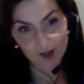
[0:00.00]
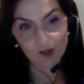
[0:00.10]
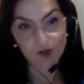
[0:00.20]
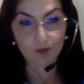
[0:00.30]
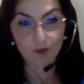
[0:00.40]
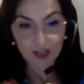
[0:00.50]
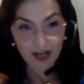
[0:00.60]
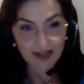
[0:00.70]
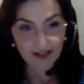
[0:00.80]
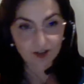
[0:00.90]
So Bert
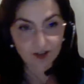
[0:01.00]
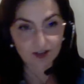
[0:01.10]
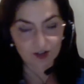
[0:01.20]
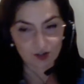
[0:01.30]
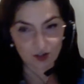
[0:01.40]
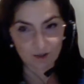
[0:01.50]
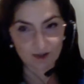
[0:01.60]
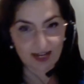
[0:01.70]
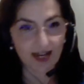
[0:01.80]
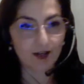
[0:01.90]
Hellinger, the German
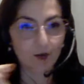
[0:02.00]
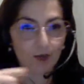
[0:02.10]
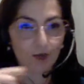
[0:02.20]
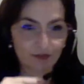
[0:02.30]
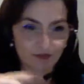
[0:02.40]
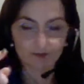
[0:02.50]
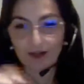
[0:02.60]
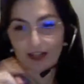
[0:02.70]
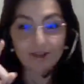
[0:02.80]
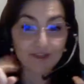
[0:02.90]
guy who
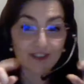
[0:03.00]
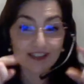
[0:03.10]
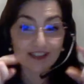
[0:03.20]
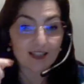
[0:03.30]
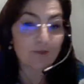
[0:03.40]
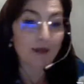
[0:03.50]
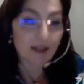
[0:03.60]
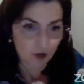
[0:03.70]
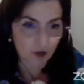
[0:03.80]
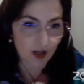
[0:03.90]
invented the
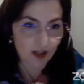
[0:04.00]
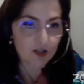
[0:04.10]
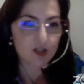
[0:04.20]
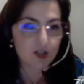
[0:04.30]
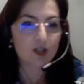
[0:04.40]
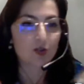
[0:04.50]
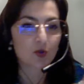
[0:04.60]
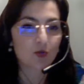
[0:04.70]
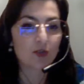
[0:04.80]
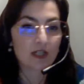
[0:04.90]
methodology
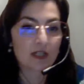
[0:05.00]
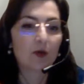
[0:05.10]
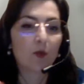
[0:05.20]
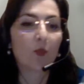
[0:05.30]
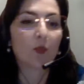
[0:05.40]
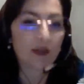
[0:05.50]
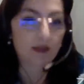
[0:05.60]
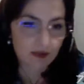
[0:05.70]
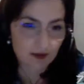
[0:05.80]
to deal with